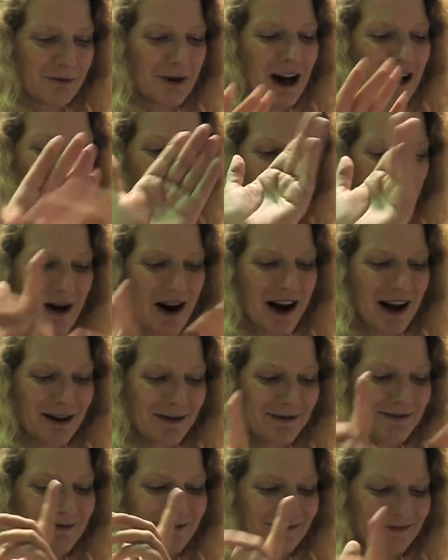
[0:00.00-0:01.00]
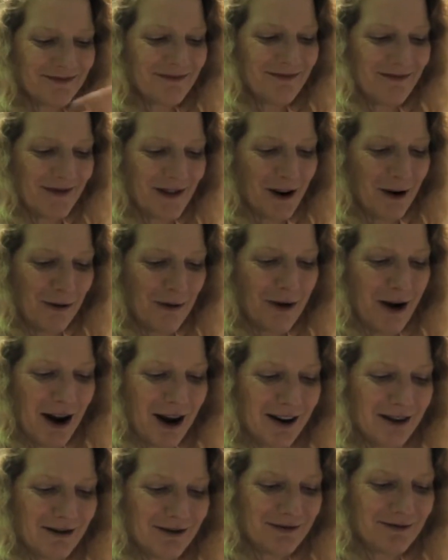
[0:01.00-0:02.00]
Then suddenly they mutated
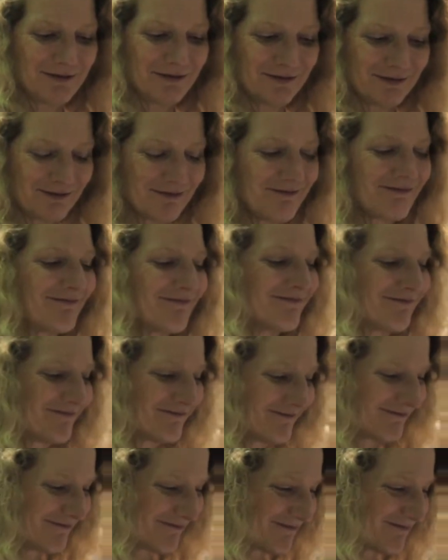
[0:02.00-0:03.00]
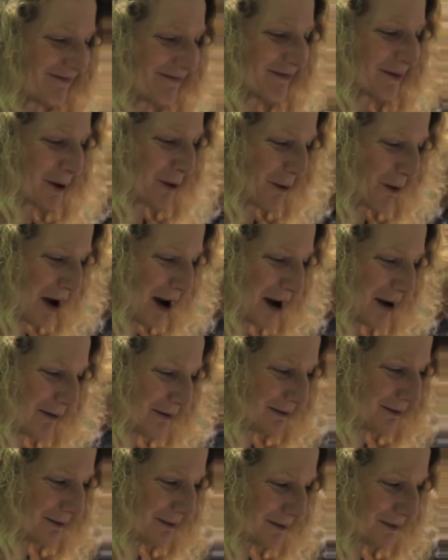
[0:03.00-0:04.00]
into what they call the life
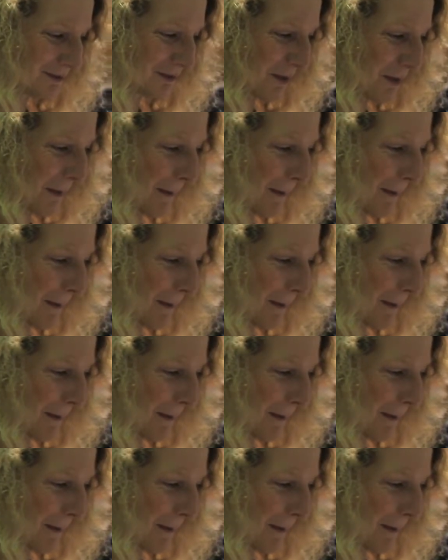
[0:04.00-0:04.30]
sciences